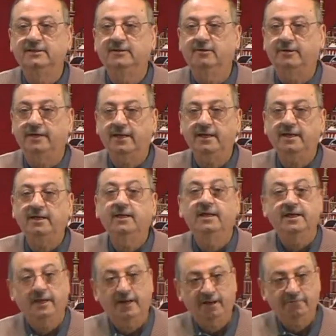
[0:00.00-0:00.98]
Okay?
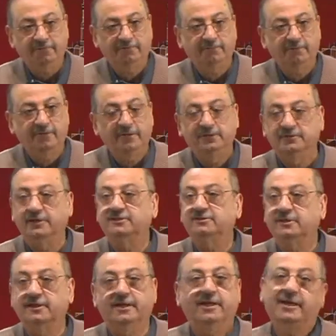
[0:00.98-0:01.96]
If there is
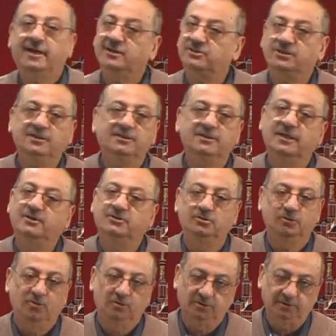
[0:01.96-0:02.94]
a negation, then
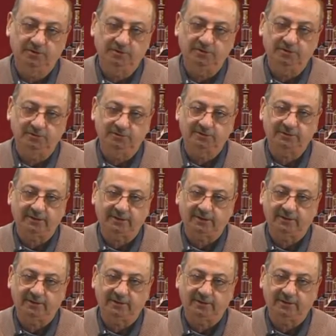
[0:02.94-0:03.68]
you don't use.